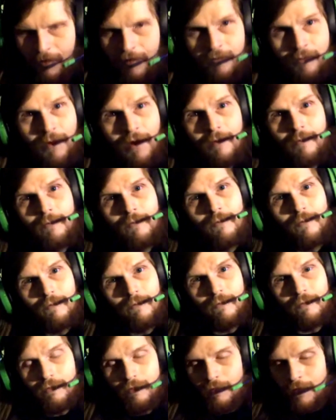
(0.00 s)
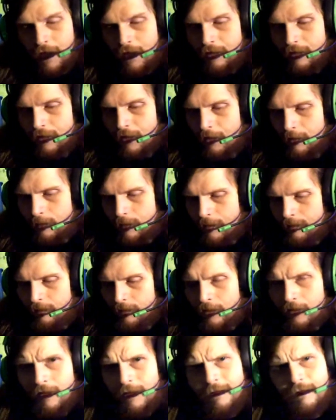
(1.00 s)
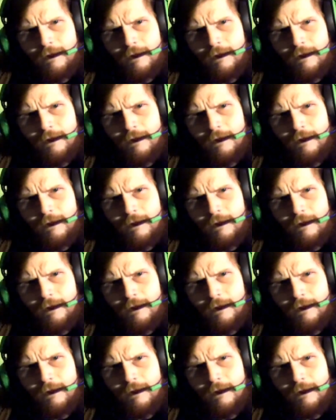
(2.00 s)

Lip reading: I've met and been very